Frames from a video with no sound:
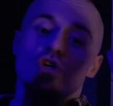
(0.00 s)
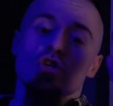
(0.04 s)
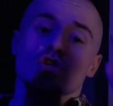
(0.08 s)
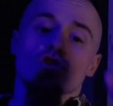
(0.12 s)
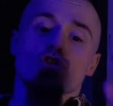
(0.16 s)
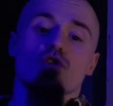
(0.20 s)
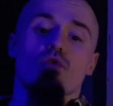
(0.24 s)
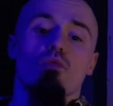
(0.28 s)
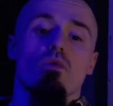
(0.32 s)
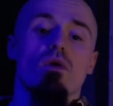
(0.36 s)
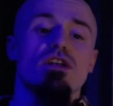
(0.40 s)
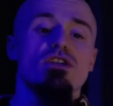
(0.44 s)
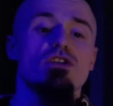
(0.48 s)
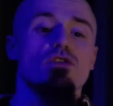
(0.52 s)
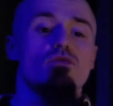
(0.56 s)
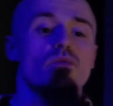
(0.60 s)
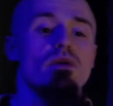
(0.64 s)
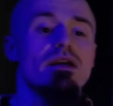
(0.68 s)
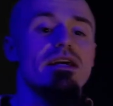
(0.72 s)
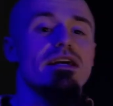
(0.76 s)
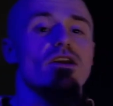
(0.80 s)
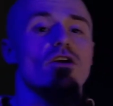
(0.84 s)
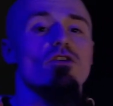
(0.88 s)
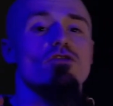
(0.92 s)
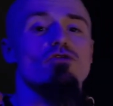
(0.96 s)
to which we
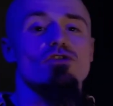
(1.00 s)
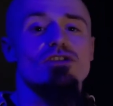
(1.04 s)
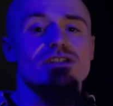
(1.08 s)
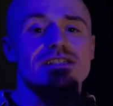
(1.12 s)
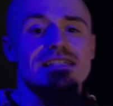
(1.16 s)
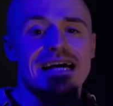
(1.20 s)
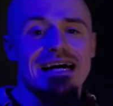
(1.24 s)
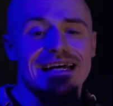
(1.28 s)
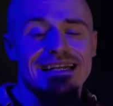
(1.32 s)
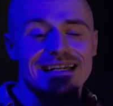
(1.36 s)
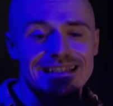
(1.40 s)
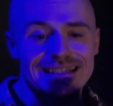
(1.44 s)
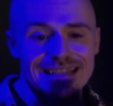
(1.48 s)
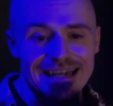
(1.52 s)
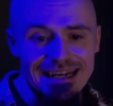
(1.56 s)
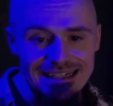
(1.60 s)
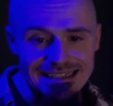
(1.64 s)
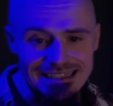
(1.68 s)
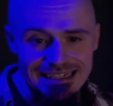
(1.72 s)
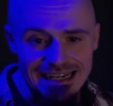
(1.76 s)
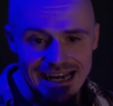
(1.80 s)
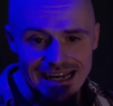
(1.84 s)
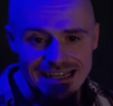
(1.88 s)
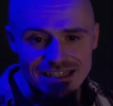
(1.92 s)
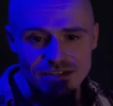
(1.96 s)
can understand and
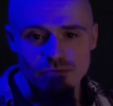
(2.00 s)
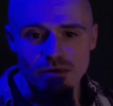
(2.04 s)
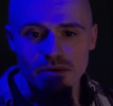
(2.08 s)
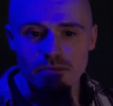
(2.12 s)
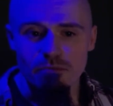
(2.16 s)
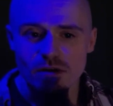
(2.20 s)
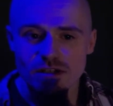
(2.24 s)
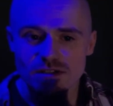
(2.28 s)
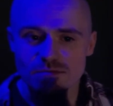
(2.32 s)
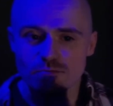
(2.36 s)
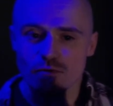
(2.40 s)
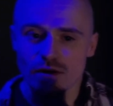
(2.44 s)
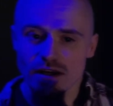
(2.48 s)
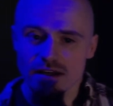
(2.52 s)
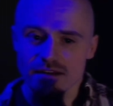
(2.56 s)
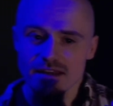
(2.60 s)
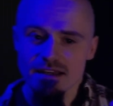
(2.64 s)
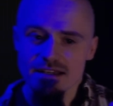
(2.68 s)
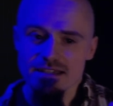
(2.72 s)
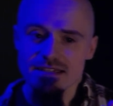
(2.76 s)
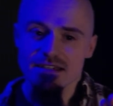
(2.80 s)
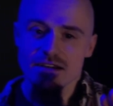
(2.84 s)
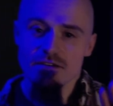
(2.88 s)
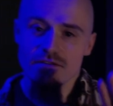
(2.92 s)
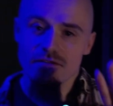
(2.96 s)
digest, we must break
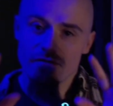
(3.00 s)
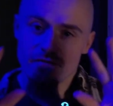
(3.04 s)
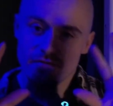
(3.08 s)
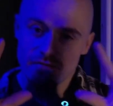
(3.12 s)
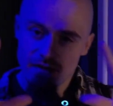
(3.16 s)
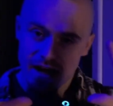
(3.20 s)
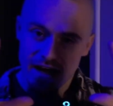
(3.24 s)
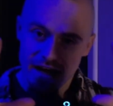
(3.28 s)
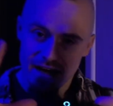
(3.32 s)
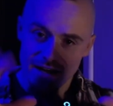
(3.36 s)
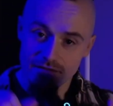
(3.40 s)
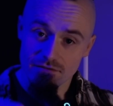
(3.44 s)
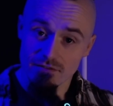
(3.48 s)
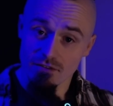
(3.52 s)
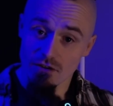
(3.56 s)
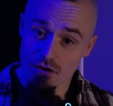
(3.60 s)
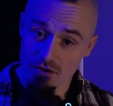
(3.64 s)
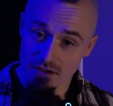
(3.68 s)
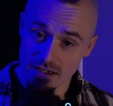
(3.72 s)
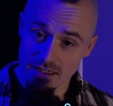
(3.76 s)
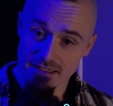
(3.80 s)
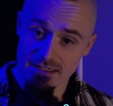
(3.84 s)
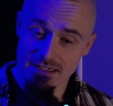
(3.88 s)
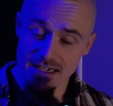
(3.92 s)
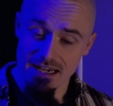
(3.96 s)
this into 5
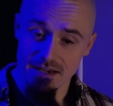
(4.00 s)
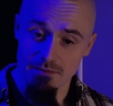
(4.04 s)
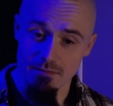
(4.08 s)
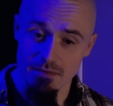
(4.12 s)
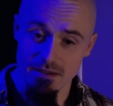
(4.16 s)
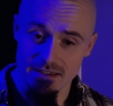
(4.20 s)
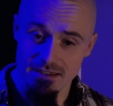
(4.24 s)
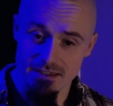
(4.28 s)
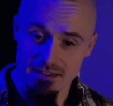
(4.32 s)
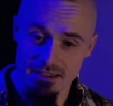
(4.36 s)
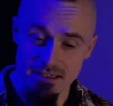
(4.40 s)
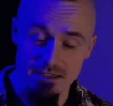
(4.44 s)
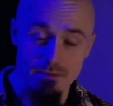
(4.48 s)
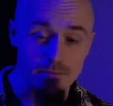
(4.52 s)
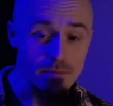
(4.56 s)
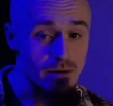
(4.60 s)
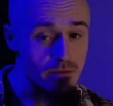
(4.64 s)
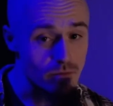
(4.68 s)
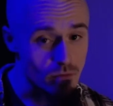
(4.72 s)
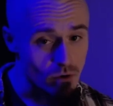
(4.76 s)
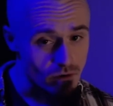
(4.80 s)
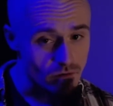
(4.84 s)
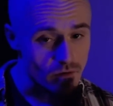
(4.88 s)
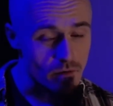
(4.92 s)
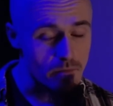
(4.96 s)
learning segments. This is a bit
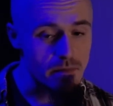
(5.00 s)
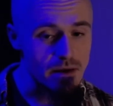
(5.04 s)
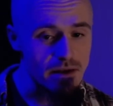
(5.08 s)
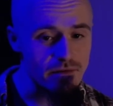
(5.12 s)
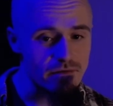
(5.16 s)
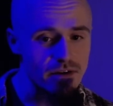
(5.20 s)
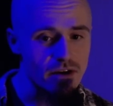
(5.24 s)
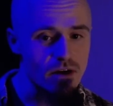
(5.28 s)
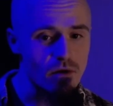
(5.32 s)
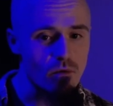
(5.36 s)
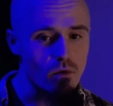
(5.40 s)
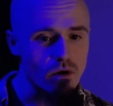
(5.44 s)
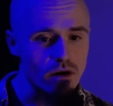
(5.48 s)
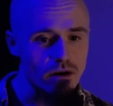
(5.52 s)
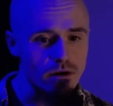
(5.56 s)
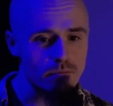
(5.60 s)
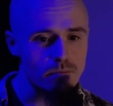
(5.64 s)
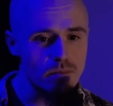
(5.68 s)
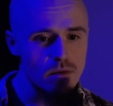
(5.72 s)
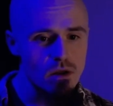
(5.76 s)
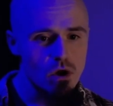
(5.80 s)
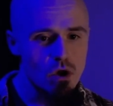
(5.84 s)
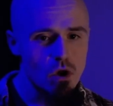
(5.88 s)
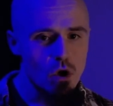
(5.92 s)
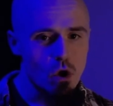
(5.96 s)
more of a beefier one.
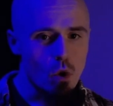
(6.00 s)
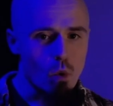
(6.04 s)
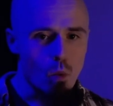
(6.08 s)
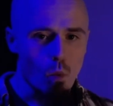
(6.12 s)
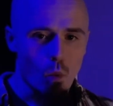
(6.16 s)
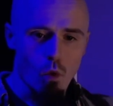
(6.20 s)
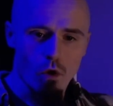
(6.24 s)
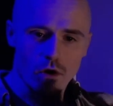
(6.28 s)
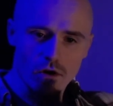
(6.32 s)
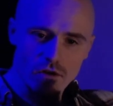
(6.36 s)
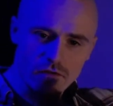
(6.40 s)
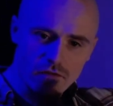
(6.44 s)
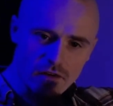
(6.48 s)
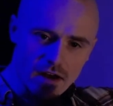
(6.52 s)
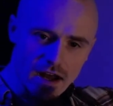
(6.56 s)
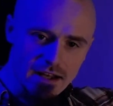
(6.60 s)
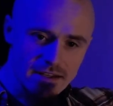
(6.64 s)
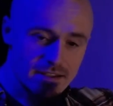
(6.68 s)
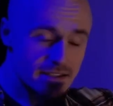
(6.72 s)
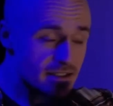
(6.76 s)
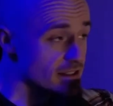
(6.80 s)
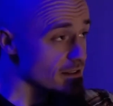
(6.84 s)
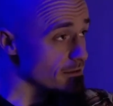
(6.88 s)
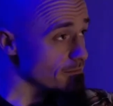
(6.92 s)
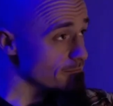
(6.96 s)
What are
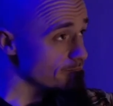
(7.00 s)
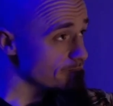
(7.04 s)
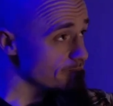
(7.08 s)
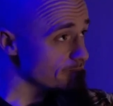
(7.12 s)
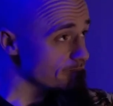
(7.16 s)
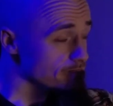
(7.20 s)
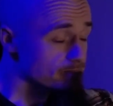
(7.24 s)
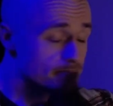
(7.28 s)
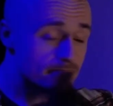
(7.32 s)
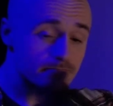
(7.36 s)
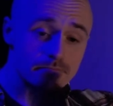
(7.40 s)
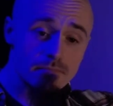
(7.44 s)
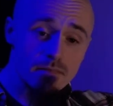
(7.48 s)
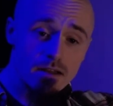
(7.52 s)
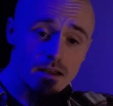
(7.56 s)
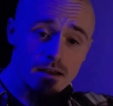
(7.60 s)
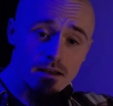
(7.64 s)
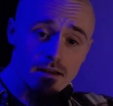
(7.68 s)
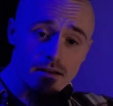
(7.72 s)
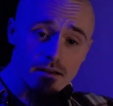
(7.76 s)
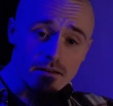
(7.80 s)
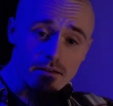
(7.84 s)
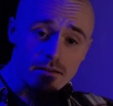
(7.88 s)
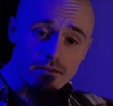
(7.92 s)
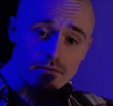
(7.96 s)
fats?
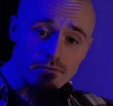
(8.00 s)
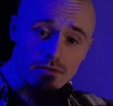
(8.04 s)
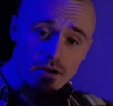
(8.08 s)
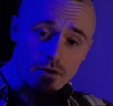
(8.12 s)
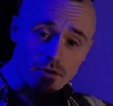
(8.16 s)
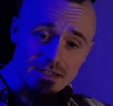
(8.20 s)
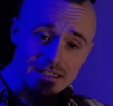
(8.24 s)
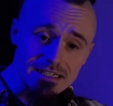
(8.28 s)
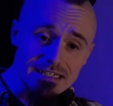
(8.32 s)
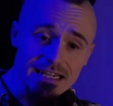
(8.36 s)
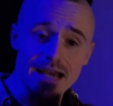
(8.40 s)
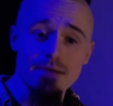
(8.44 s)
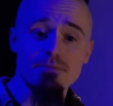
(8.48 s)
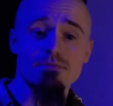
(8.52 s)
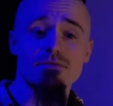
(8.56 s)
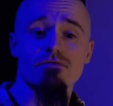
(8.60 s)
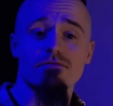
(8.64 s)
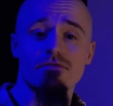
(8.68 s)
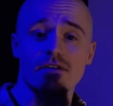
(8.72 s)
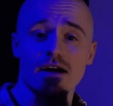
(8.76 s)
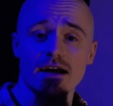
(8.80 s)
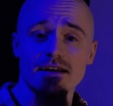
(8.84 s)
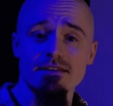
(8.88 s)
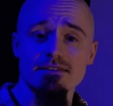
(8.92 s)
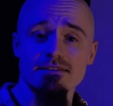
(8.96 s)
Various types of
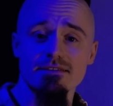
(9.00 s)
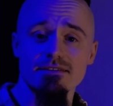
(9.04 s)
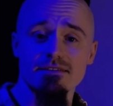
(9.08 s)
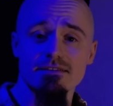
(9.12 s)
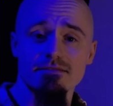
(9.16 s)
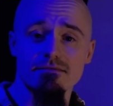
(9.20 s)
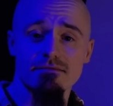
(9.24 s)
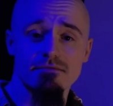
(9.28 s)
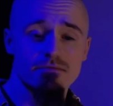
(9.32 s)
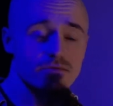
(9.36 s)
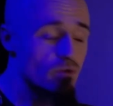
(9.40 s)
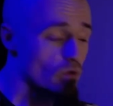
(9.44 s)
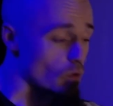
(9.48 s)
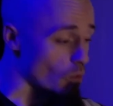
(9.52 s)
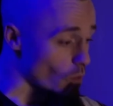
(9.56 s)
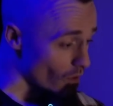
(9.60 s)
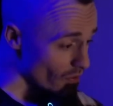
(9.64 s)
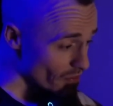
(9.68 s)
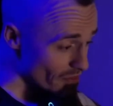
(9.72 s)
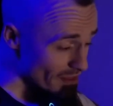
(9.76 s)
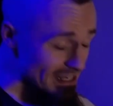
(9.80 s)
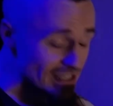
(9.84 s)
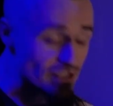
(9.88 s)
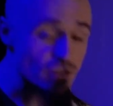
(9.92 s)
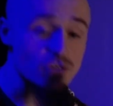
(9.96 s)
fats,
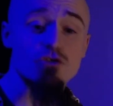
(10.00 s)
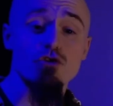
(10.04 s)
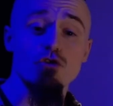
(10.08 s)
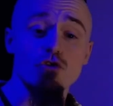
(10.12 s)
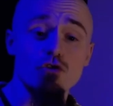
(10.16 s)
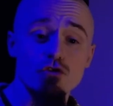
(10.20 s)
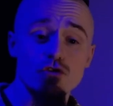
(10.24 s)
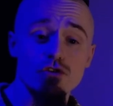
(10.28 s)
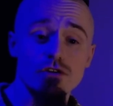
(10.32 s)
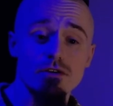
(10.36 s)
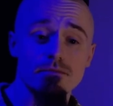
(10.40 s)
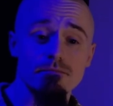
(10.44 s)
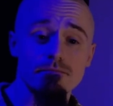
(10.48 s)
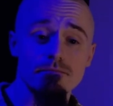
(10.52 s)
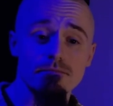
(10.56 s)
what they do,